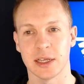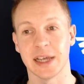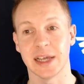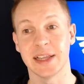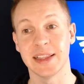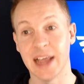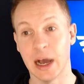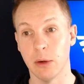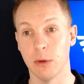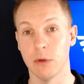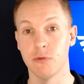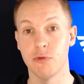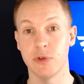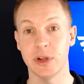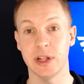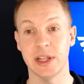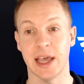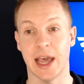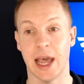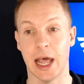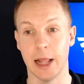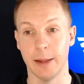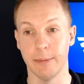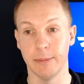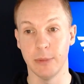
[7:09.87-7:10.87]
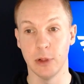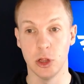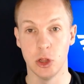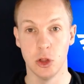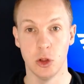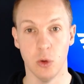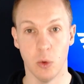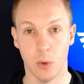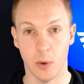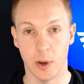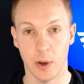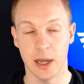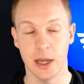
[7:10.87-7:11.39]
And that will really help
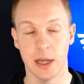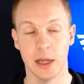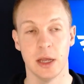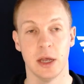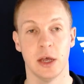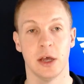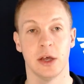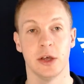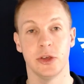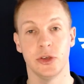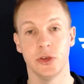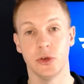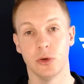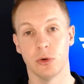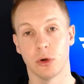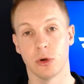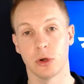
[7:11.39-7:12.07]
lower your